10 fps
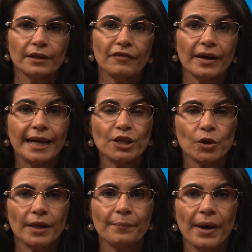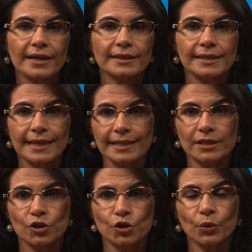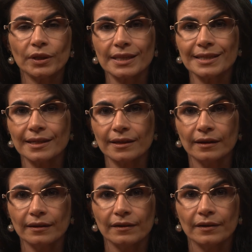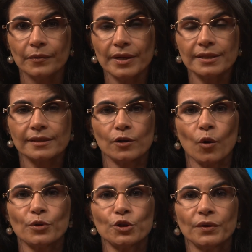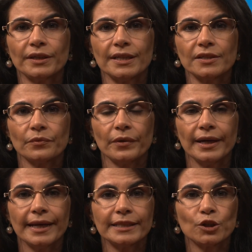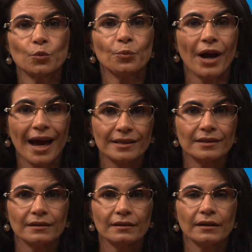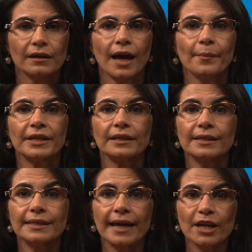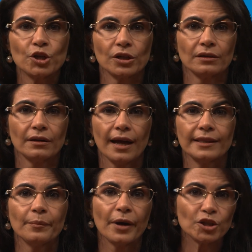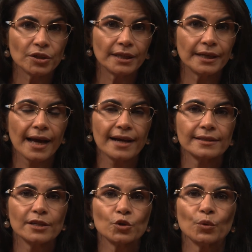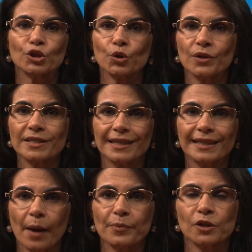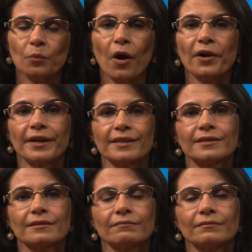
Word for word: the financial impacts assessed should consider risks and opportunities related to brand, climate litigation, and the much-needed access to insurance and capital markets.